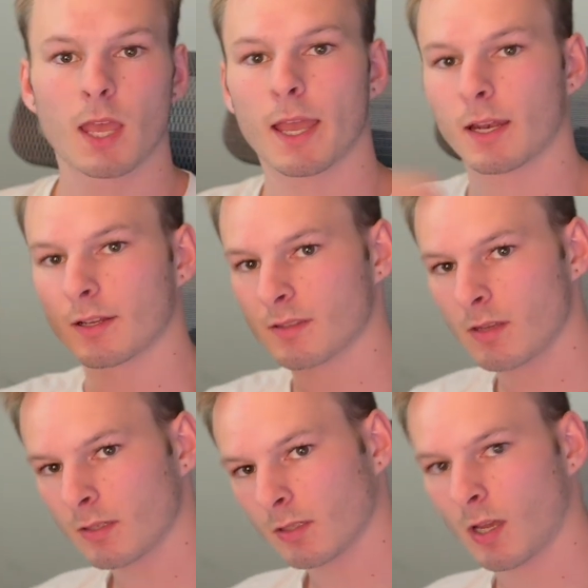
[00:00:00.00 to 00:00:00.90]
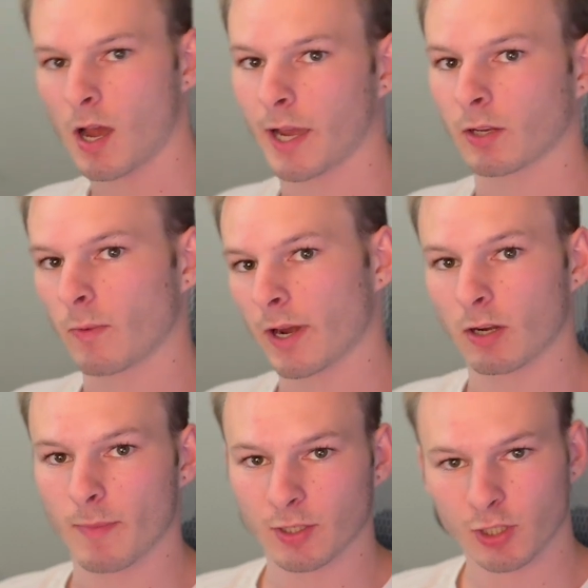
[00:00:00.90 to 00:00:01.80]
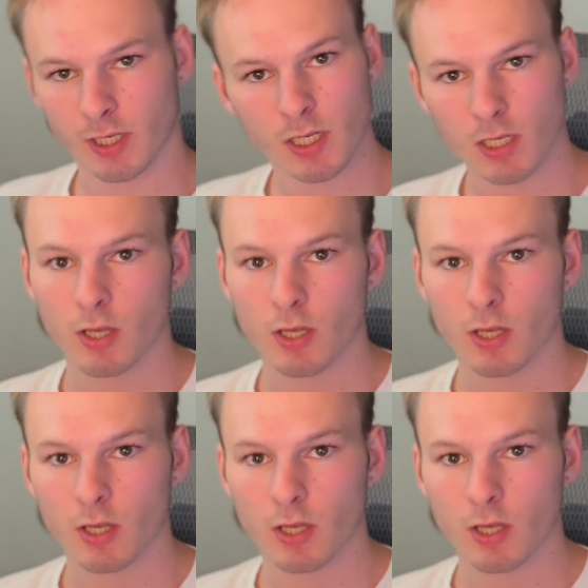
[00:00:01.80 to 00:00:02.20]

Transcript: And as this kind Redditor mentioned,